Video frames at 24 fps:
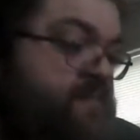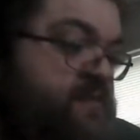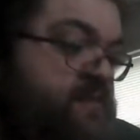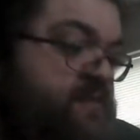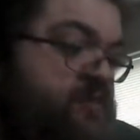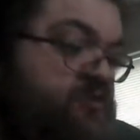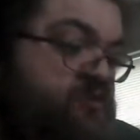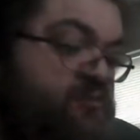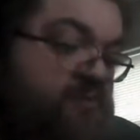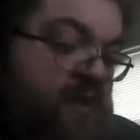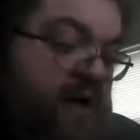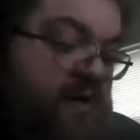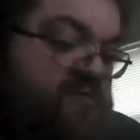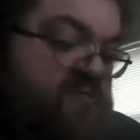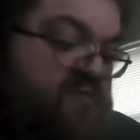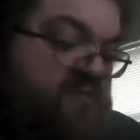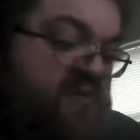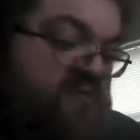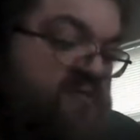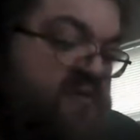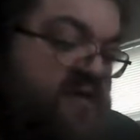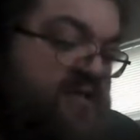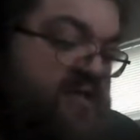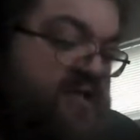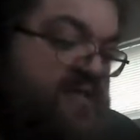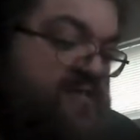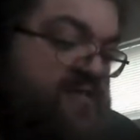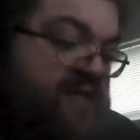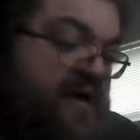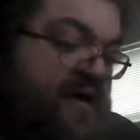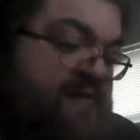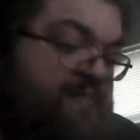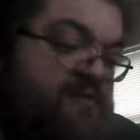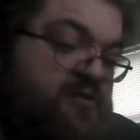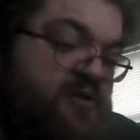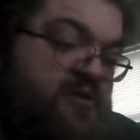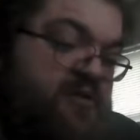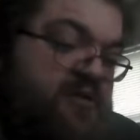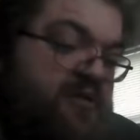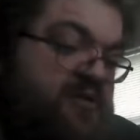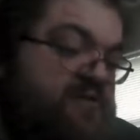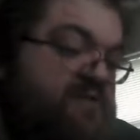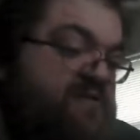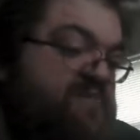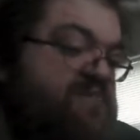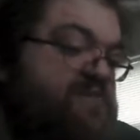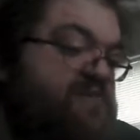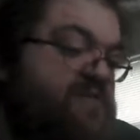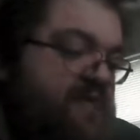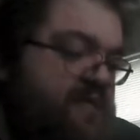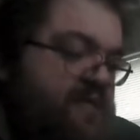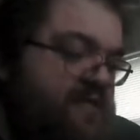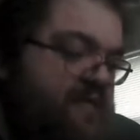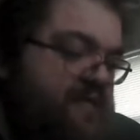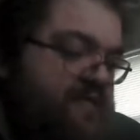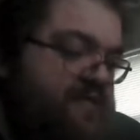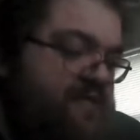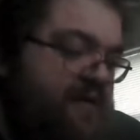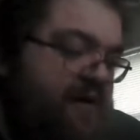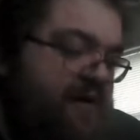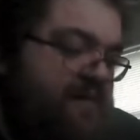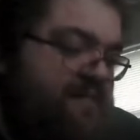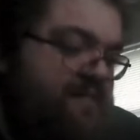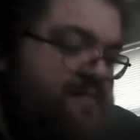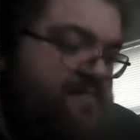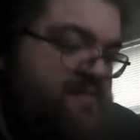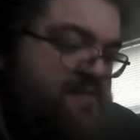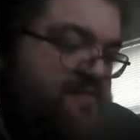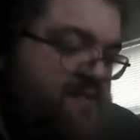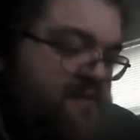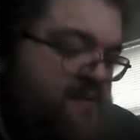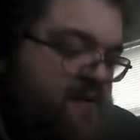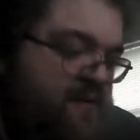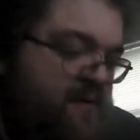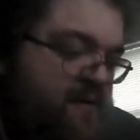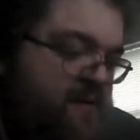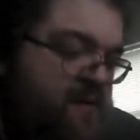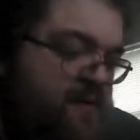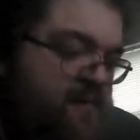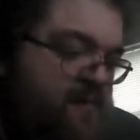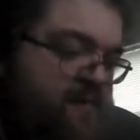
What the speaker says: you probably play these games, or at least have seen these games. I